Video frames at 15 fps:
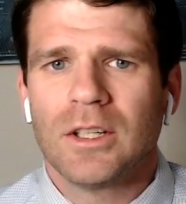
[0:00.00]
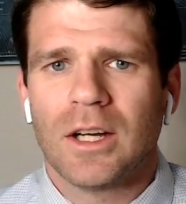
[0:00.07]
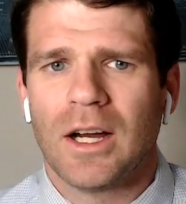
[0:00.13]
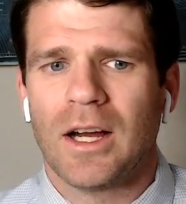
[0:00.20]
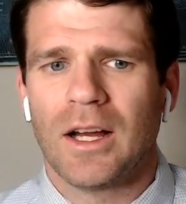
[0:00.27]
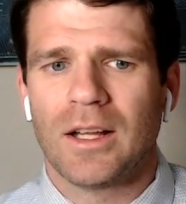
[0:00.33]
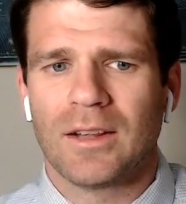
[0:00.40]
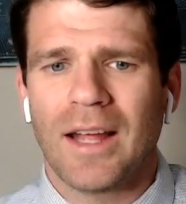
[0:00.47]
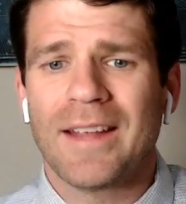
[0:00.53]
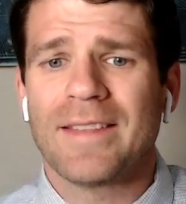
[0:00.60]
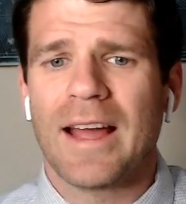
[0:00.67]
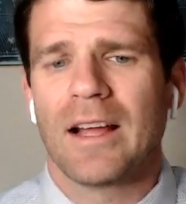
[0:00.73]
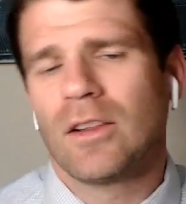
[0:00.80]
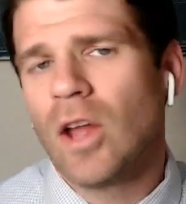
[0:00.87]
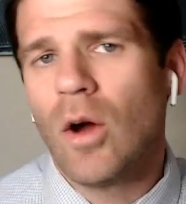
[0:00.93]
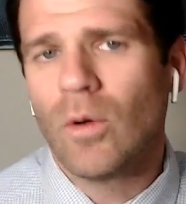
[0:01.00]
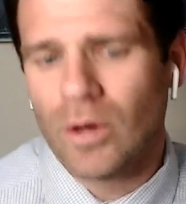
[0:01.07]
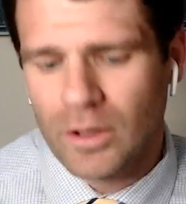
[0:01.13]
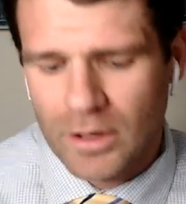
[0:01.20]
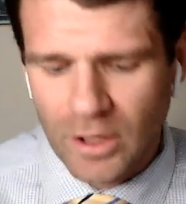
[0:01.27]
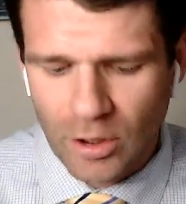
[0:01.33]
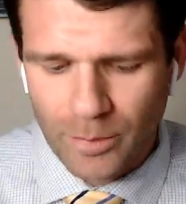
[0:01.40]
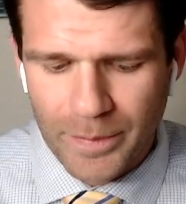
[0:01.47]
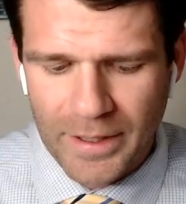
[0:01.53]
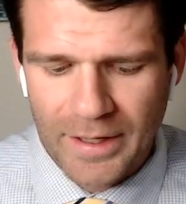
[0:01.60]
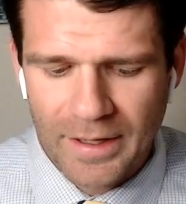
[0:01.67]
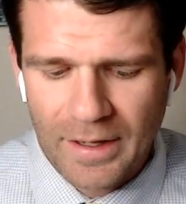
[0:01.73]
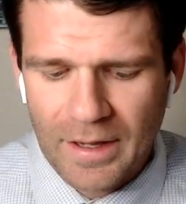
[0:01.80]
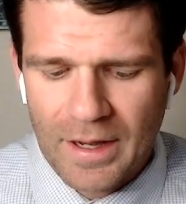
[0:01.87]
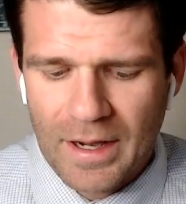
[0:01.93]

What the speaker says: lighten that load a little bit.